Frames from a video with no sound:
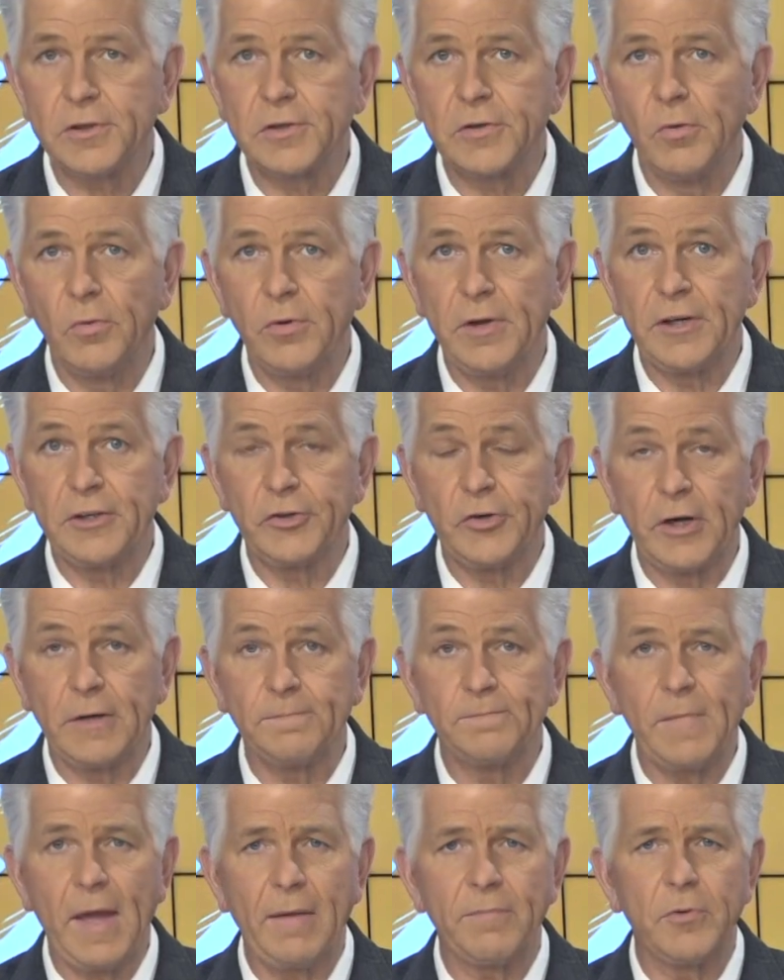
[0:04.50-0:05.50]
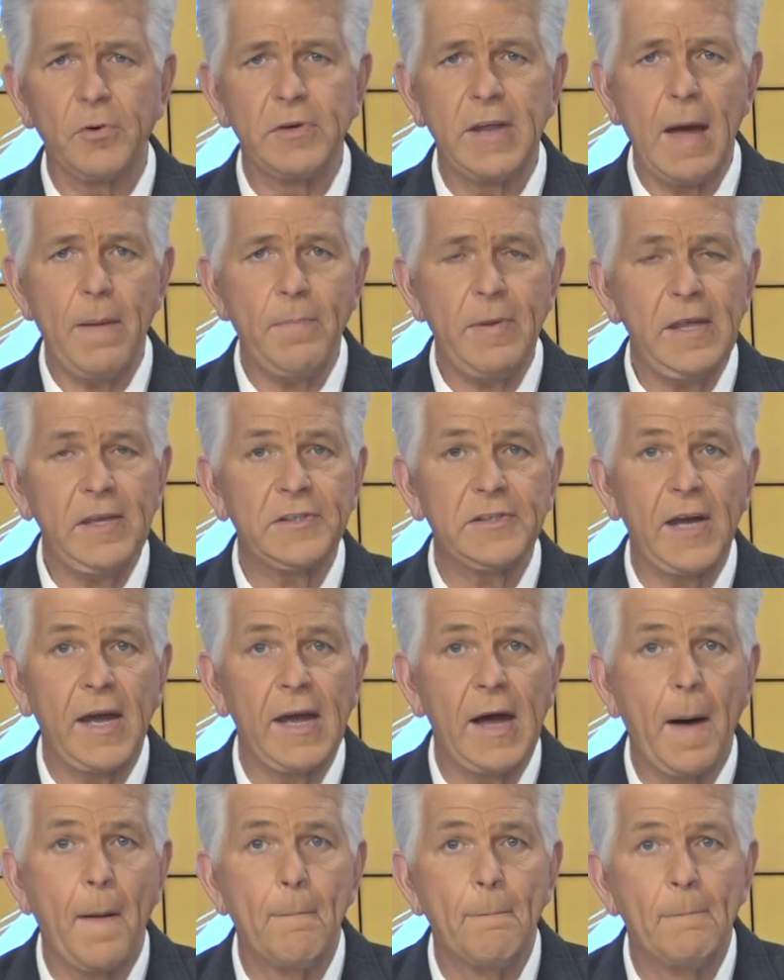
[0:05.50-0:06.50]
School District after deputies
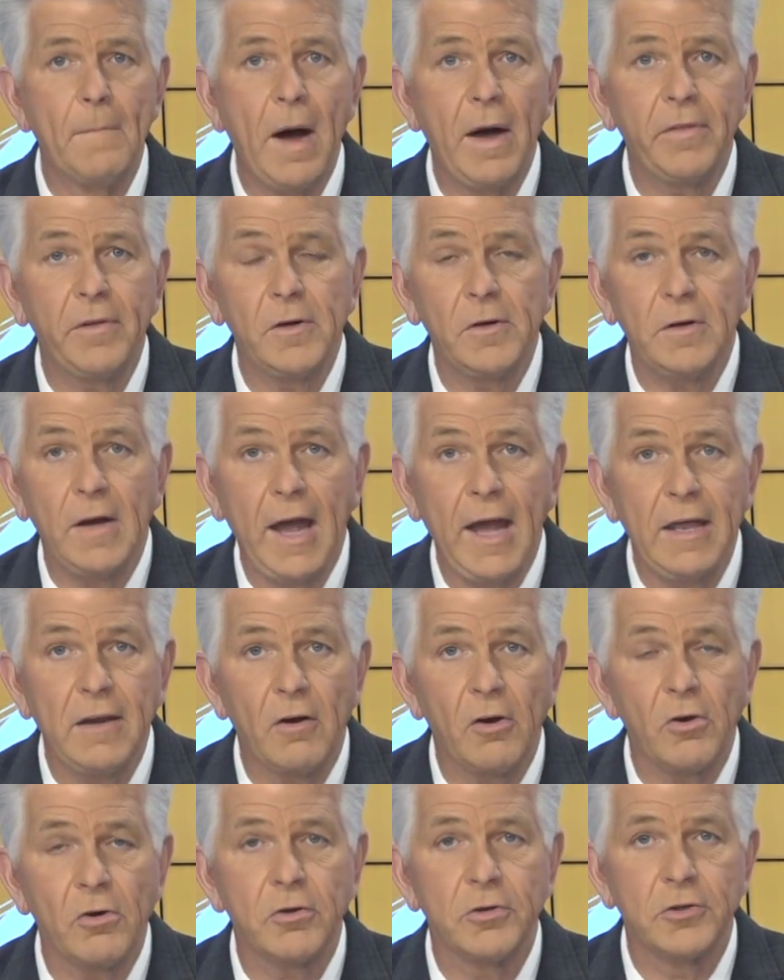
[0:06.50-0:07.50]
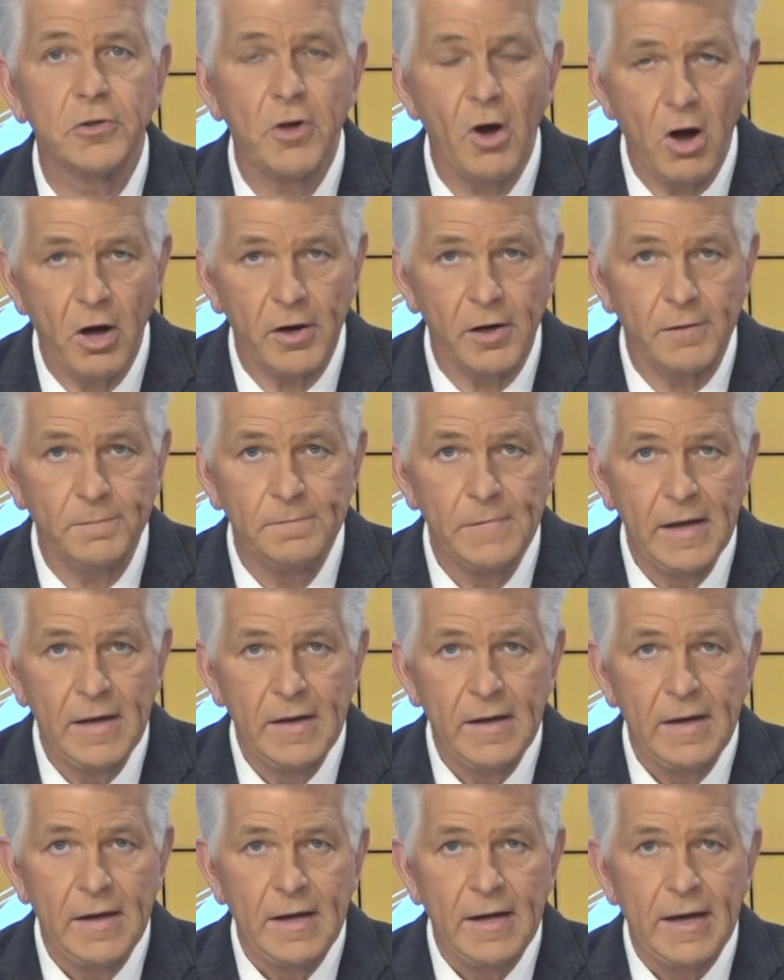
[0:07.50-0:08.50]
say a mother and her daughter
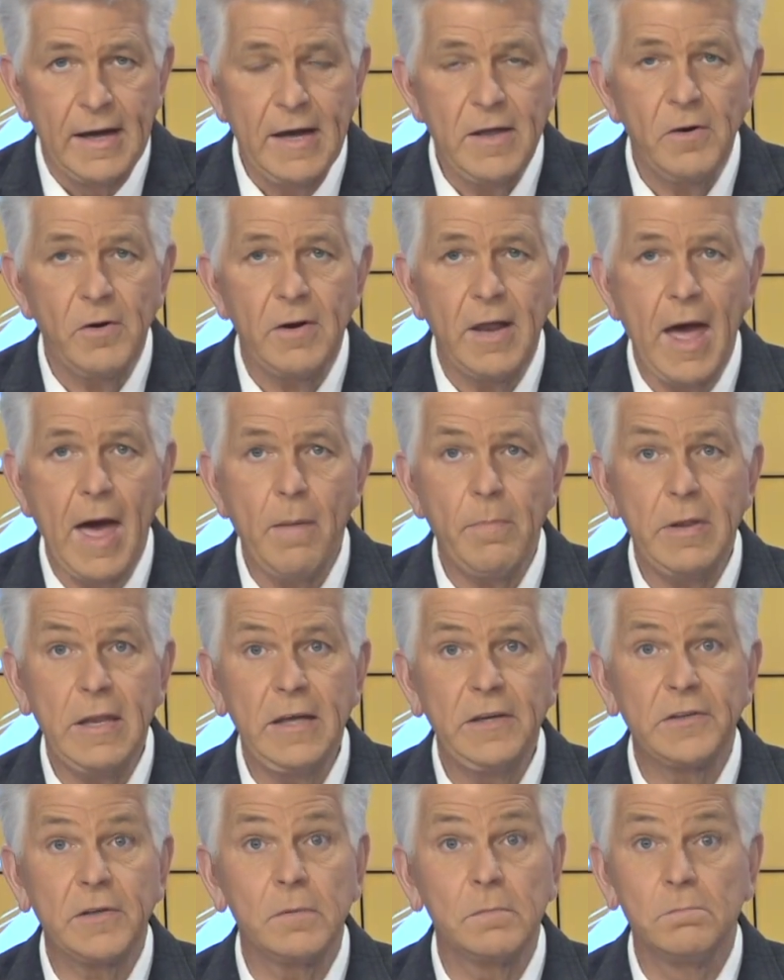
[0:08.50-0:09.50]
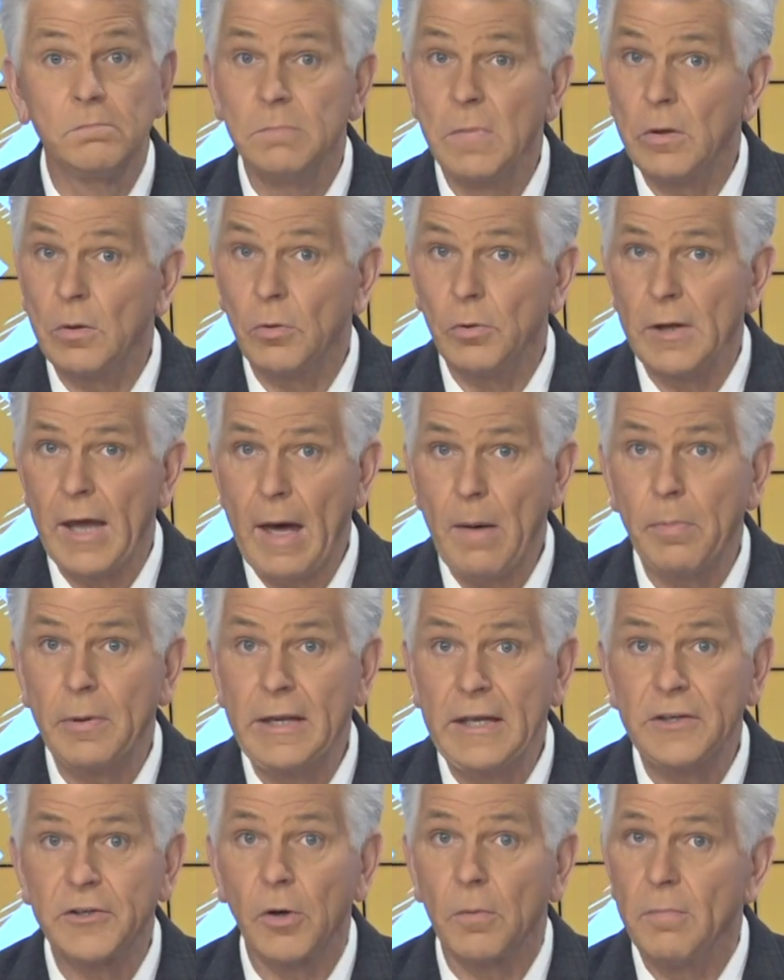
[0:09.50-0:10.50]
entered Ebenezer Middle,
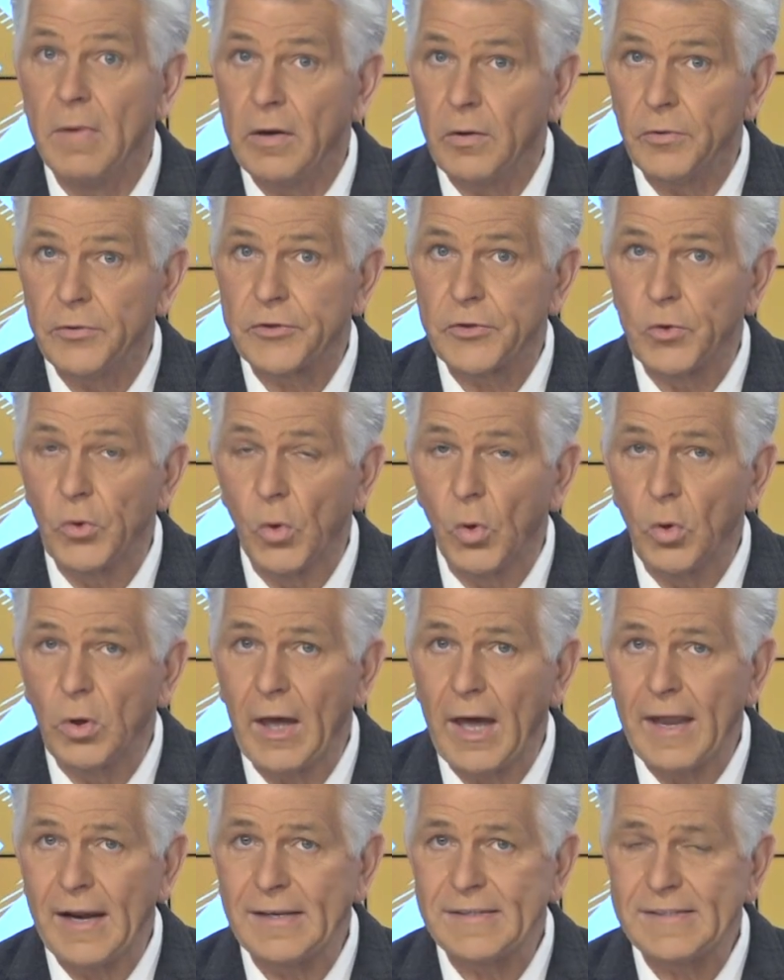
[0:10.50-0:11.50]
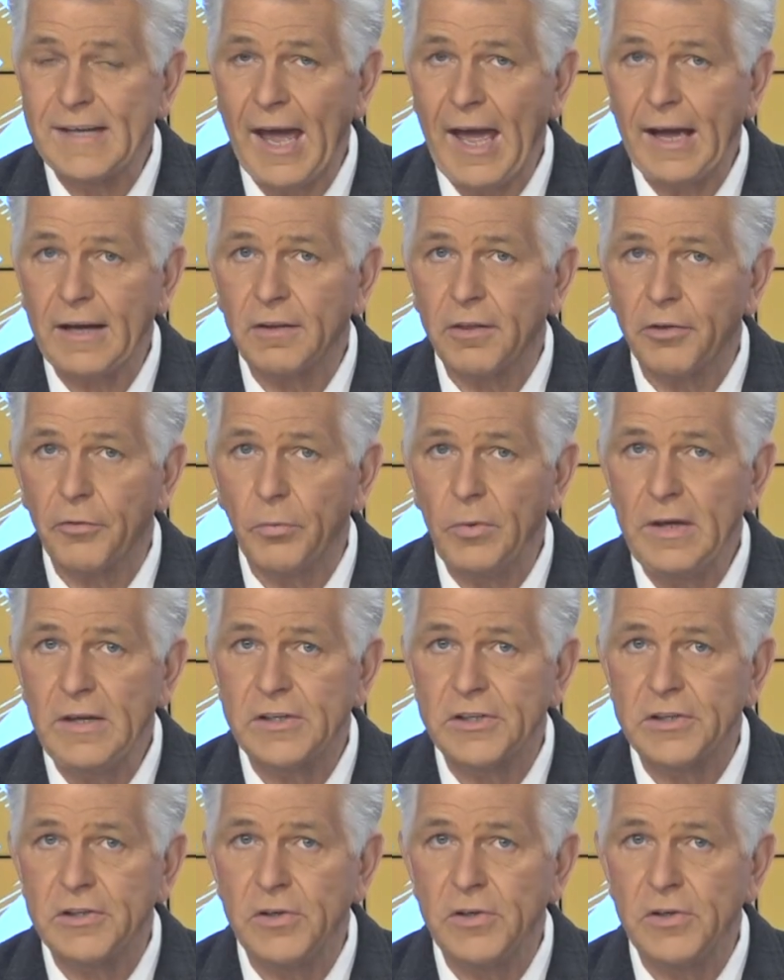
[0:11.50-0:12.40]
Ebenezer Middle School and attacked three